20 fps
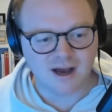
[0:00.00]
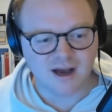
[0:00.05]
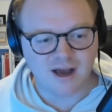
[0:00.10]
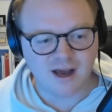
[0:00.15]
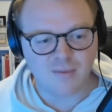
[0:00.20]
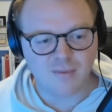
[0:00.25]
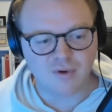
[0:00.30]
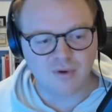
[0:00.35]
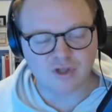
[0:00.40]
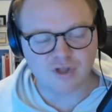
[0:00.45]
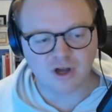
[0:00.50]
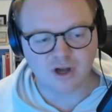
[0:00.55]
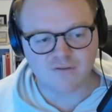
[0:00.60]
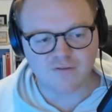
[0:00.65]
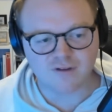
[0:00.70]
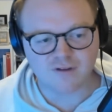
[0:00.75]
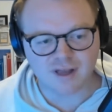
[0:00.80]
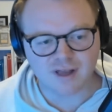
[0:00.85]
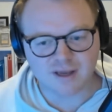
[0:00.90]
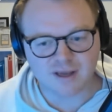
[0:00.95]
I most
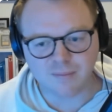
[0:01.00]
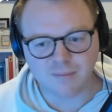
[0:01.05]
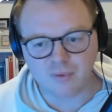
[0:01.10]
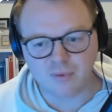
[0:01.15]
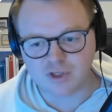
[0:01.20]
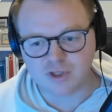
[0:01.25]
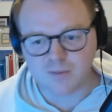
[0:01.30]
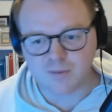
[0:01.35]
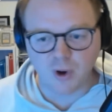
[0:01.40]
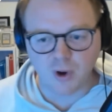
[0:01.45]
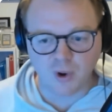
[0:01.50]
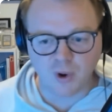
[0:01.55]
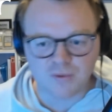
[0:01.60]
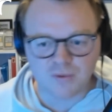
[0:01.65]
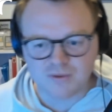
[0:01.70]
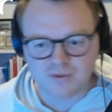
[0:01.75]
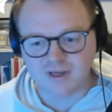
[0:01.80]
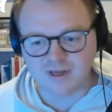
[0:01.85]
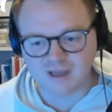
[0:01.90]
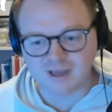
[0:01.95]
often like
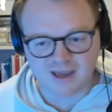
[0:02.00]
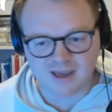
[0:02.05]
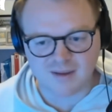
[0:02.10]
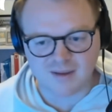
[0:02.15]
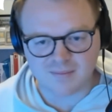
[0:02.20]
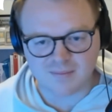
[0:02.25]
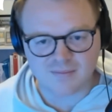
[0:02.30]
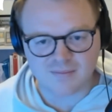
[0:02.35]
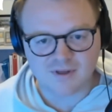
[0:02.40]
postpone the game.